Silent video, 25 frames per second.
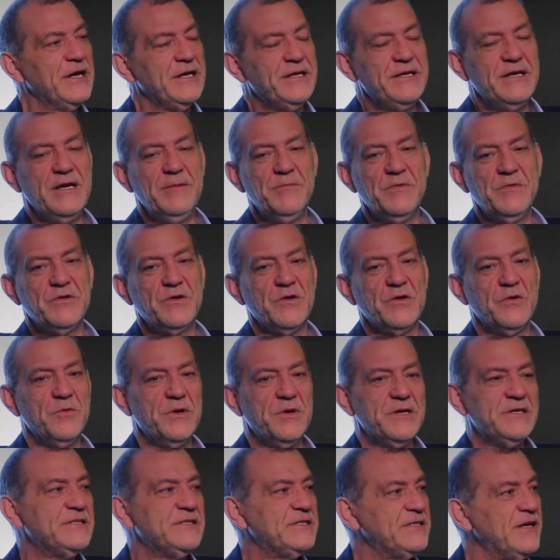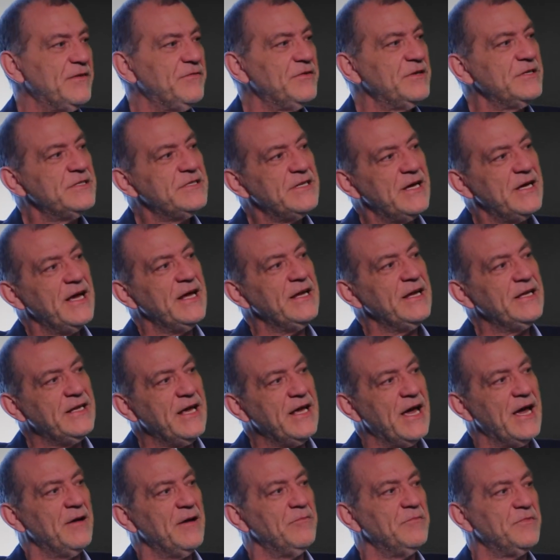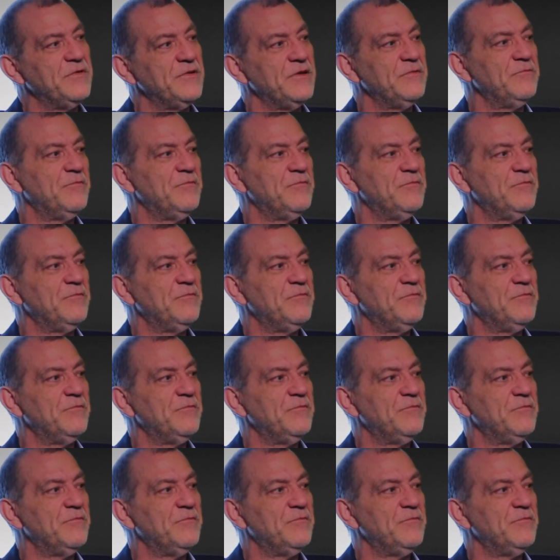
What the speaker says: a team that's going to win 7 to 8 games.